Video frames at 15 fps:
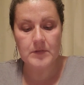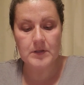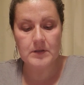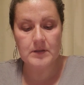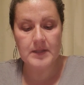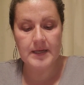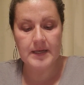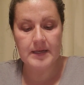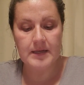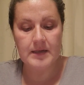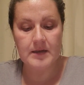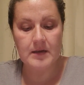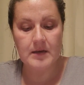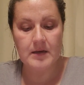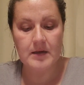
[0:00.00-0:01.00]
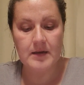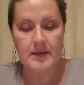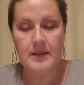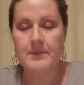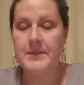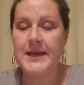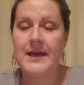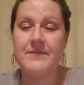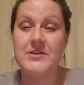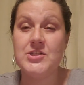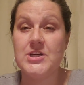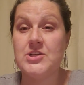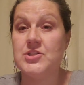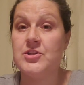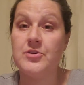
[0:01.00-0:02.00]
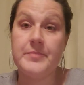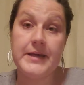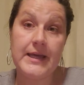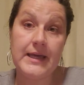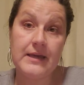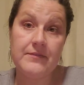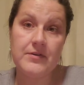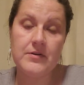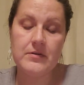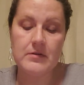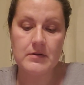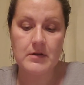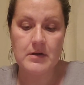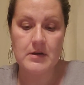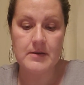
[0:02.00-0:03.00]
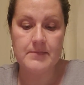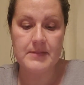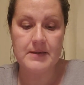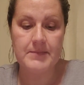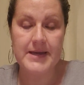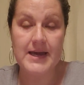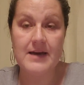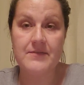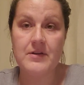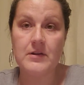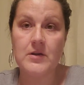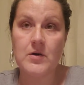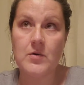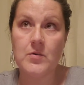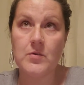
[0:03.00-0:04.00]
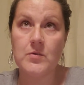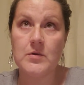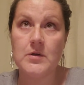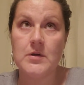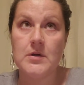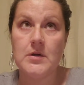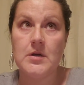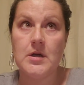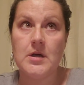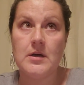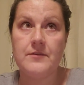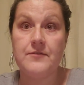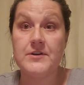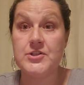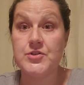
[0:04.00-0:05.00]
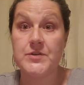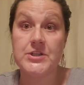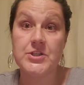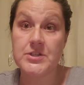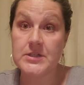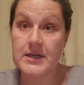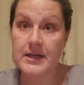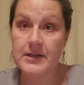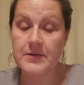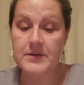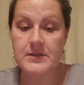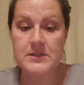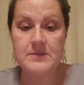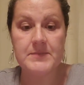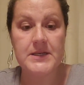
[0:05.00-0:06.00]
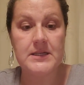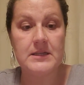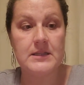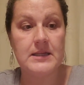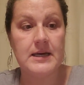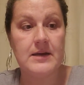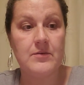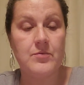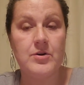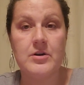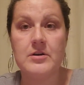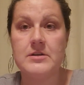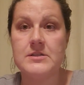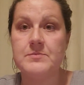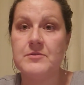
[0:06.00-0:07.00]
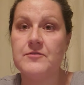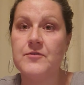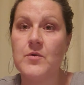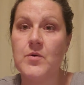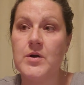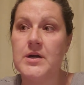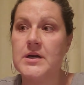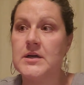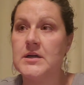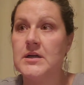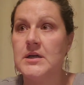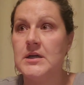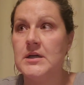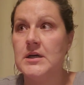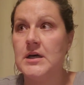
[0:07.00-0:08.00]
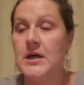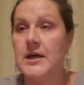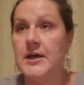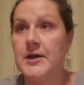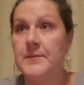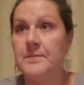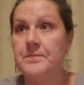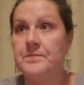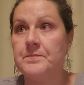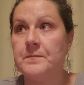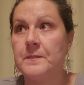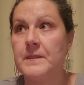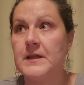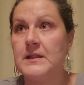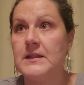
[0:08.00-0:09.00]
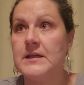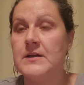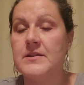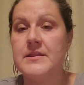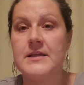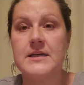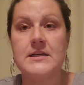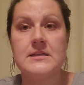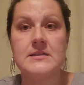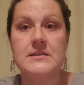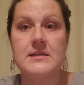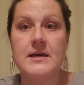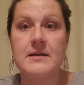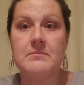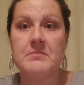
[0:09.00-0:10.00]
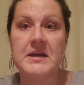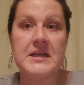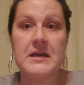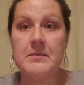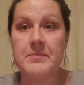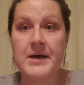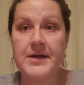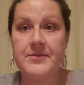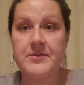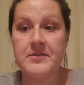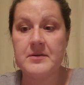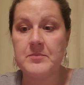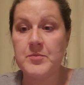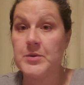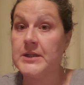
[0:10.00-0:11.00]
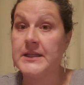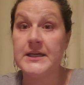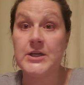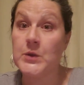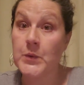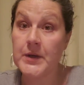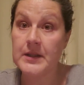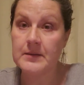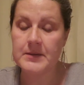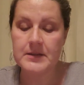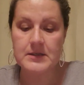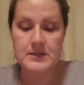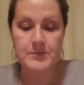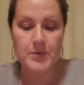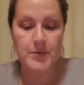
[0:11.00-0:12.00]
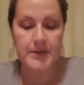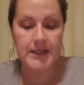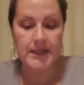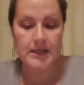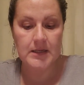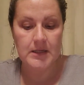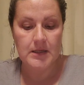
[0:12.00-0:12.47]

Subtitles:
They may have a change in their behavior. They may have a low frustration tolerance, meaning that whereas before little things that might not bother them really annoy them at this point.